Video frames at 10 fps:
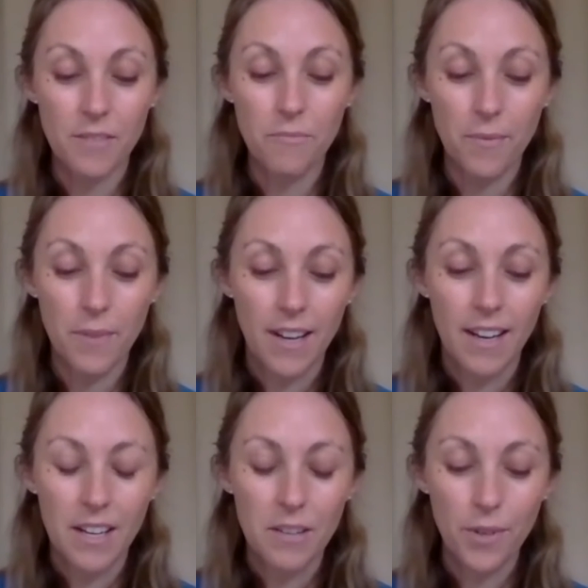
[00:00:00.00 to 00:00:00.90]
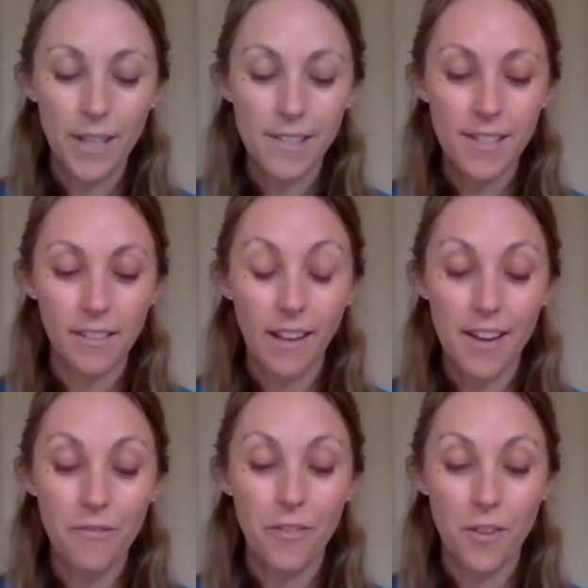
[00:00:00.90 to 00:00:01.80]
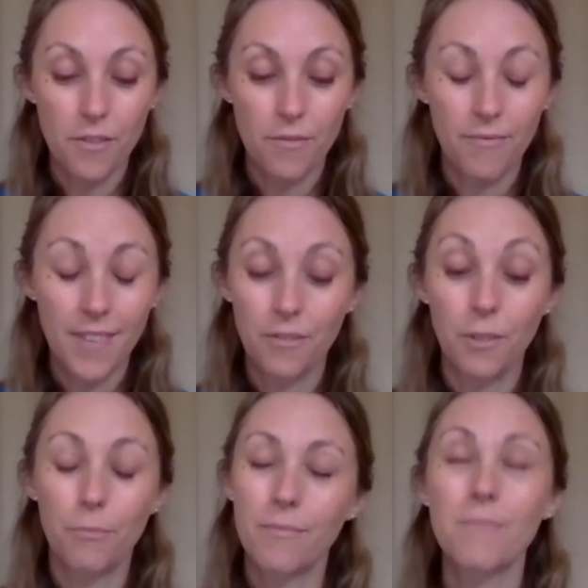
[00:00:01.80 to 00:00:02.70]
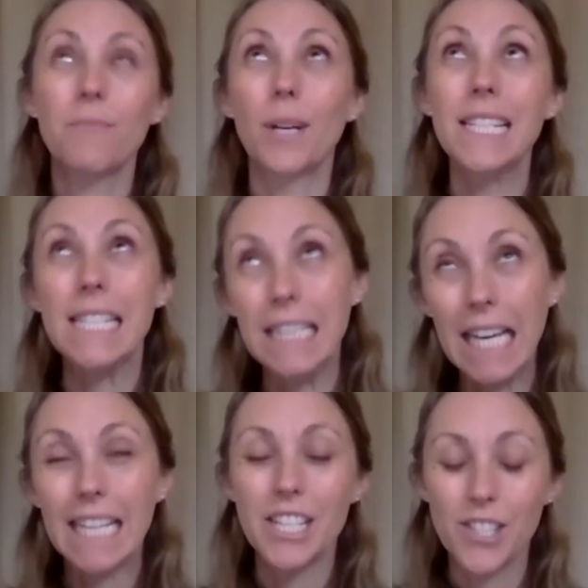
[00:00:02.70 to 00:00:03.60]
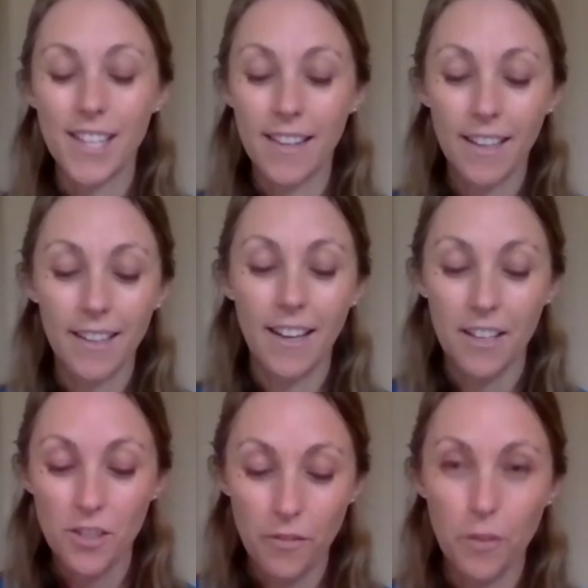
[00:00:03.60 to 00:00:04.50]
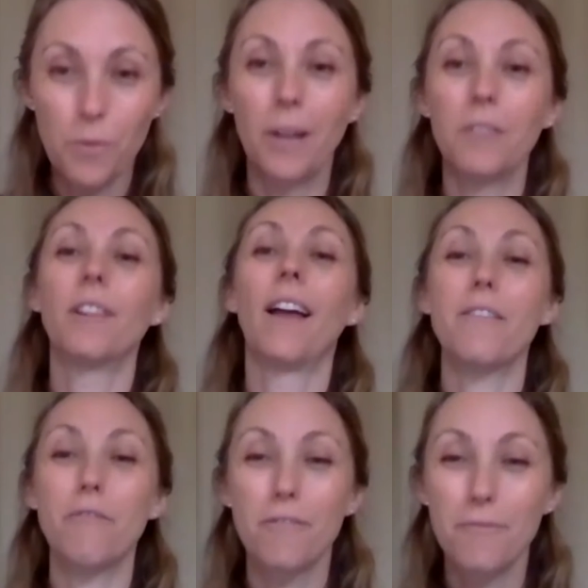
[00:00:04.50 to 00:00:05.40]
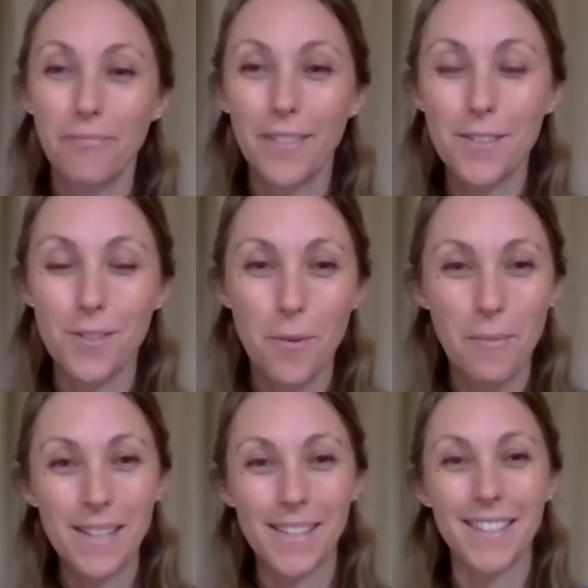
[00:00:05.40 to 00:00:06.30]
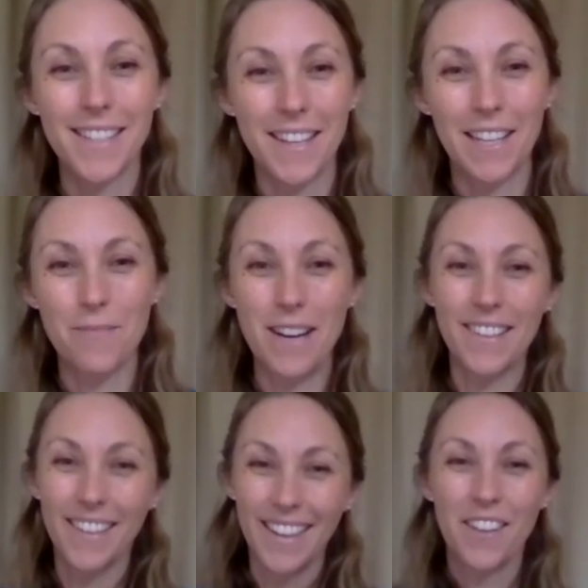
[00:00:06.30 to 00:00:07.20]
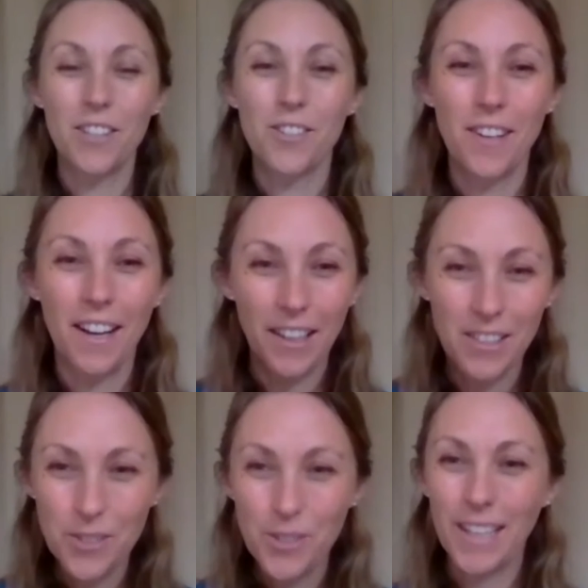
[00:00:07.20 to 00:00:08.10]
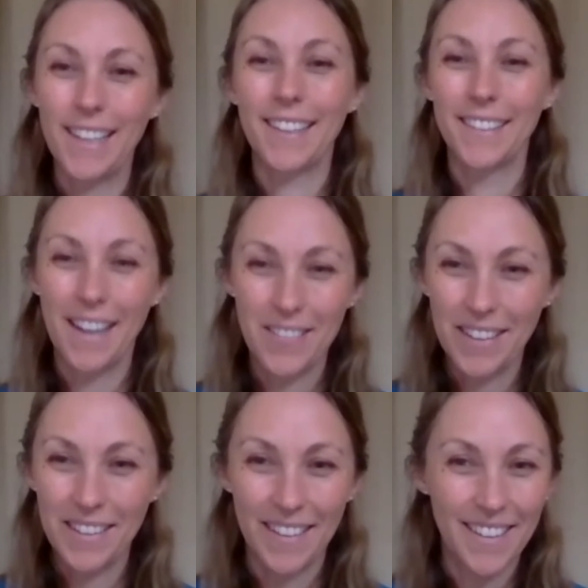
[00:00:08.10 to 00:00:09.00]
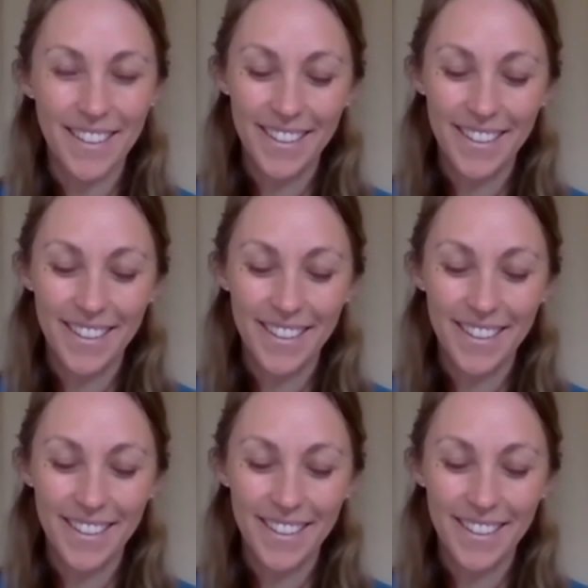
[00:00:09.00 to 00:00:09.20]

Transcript: It brings to life well, brings to light, I should say, the connection of the thread of life. It's so amazing to think about the genetic kit in that regard.